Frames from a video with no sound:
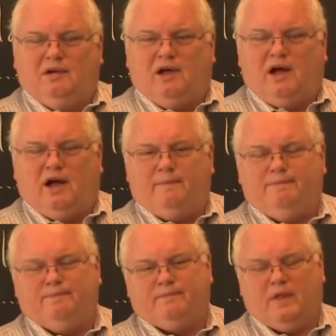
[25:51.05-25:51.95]

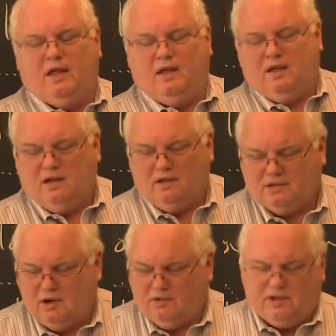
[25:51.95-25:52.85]
Um,
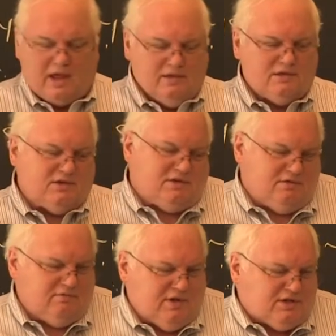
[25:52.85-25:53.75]
so this
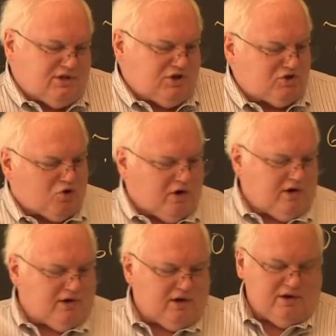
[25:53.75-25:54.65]
is this is a story
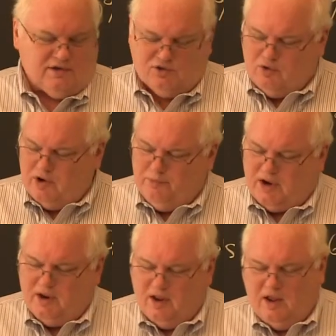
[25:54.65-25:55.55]
to tell you a story,
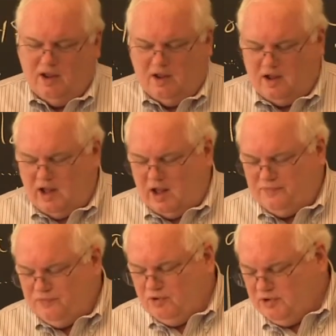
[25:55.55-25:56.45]
but
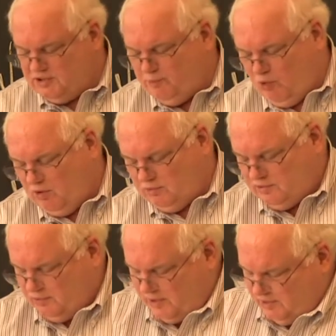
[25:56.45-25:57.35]
uh, there is a moral to it